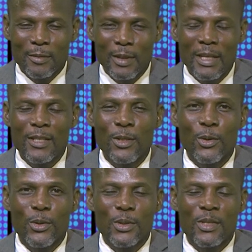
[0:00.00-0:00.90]
We're glad to
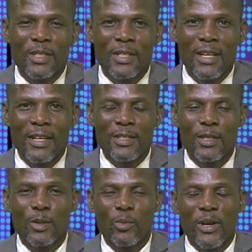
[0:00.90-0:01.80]
know you're still there. It's
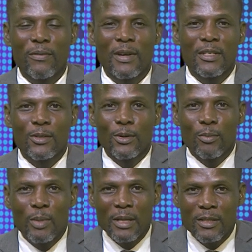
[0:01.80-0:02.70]
still The Breakfast
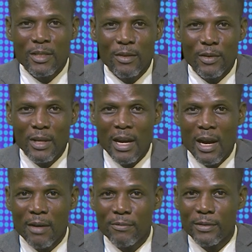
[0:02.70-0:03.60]
on Plus TV
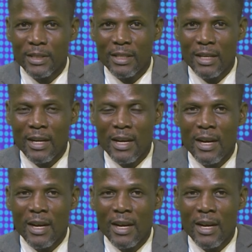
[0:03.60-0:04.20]
Africa.